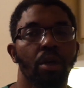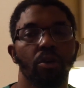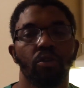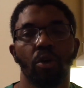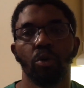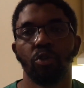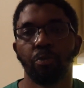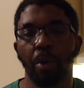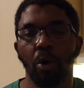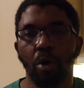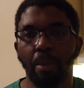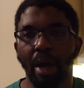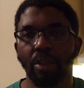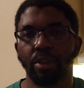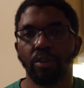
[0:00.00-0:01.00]
So we spoke
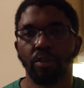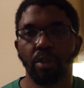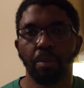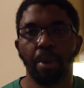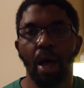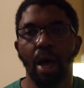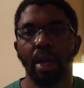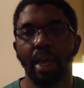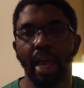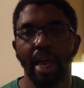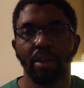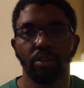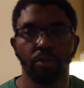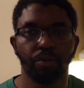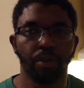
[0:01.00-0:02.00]
about this in the
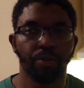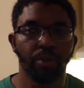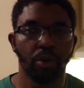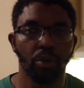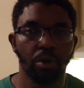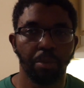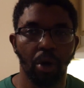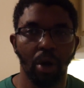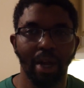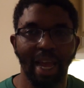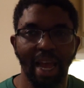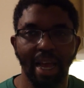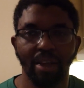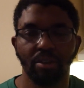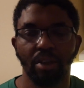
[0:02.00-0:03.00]
podcast, the Fit for Duty
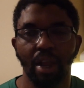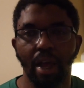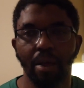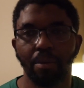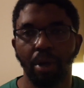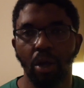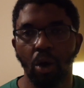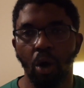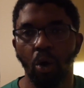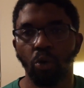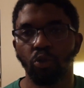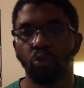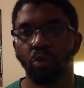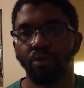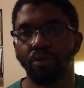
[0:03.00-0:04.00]
podcast that I
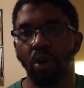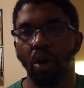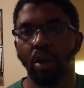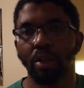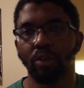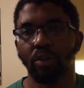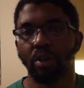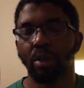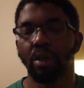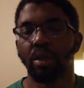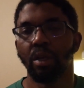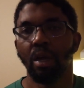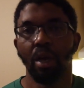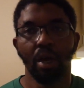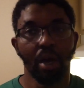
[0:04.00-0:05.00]
host with Vaughn and team.